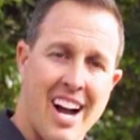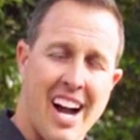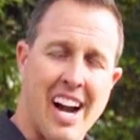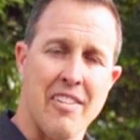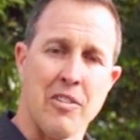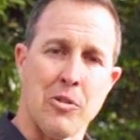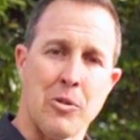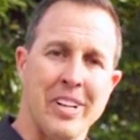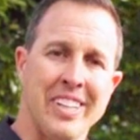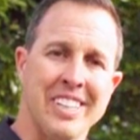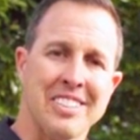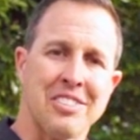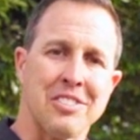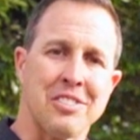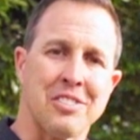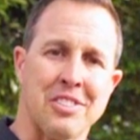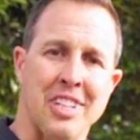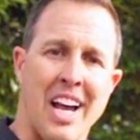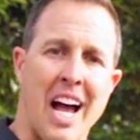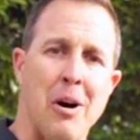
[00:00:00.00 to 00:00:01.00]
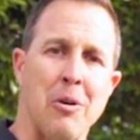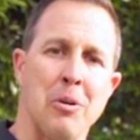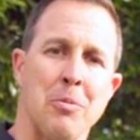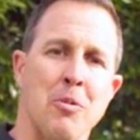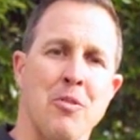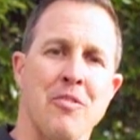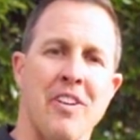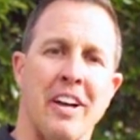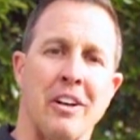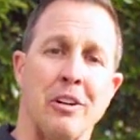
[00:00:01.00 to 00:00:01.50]
Hi everyone, this is Sal
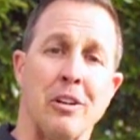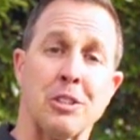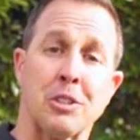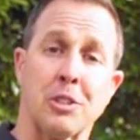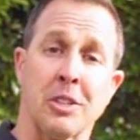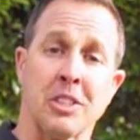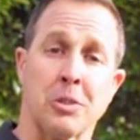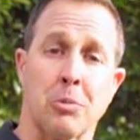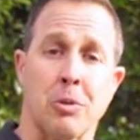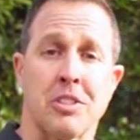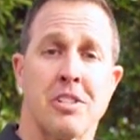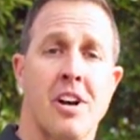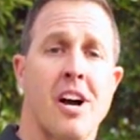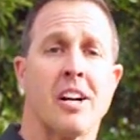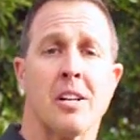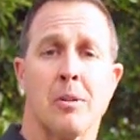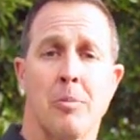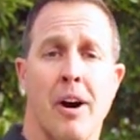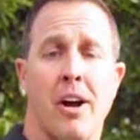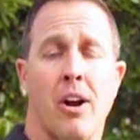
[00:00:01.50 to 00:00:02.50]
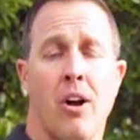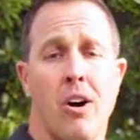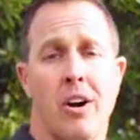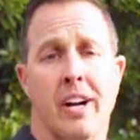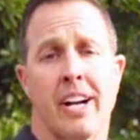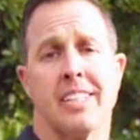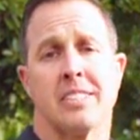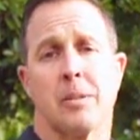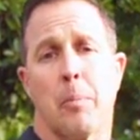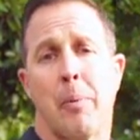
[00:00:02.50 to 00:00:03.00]
with Moon Valley Nurseries and we're talking about all
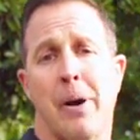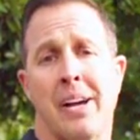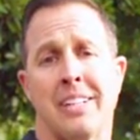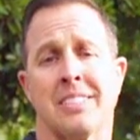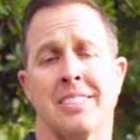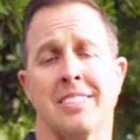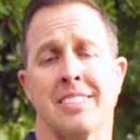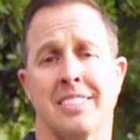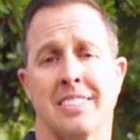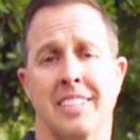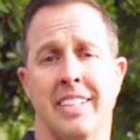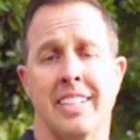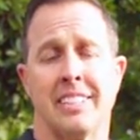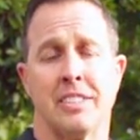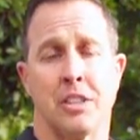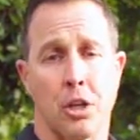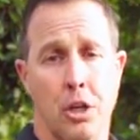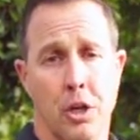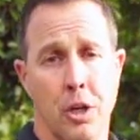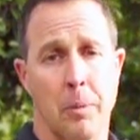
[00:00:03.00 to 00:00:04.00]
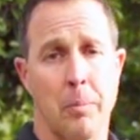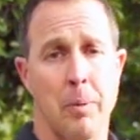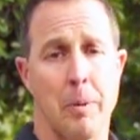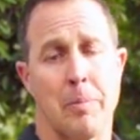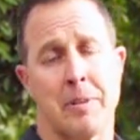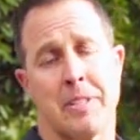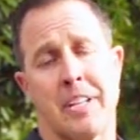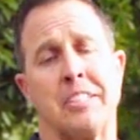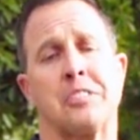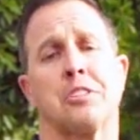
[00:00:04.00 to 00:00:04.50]
kinds of pests and disease that could be
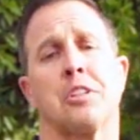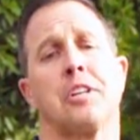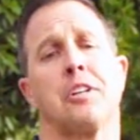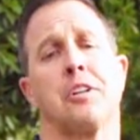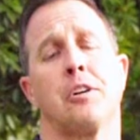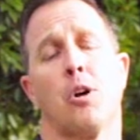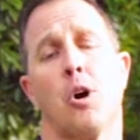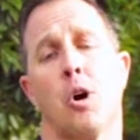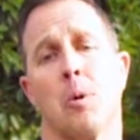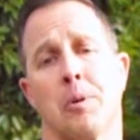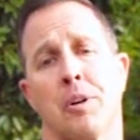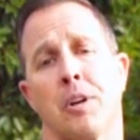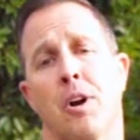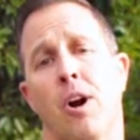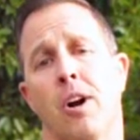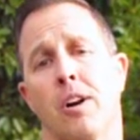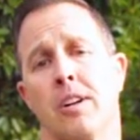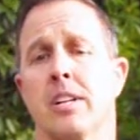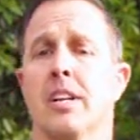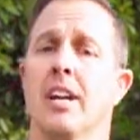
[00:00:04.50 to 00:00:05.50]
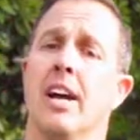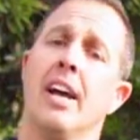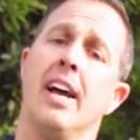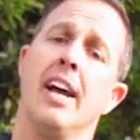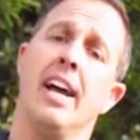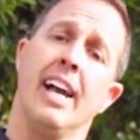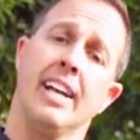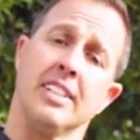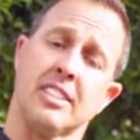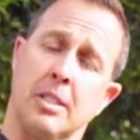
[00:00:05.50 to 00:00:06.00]
potentially in your home and garden
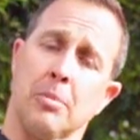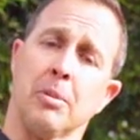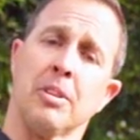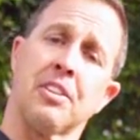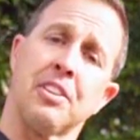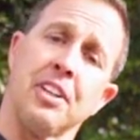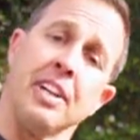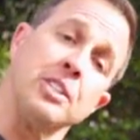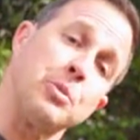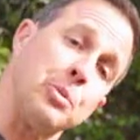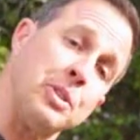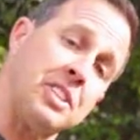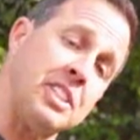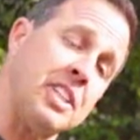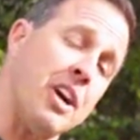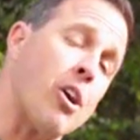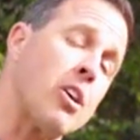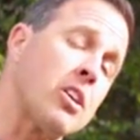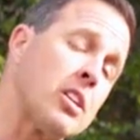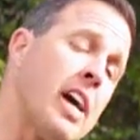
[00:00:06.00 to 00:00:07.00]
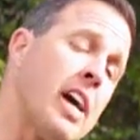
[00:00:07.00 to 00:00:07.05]
and some of the things we see our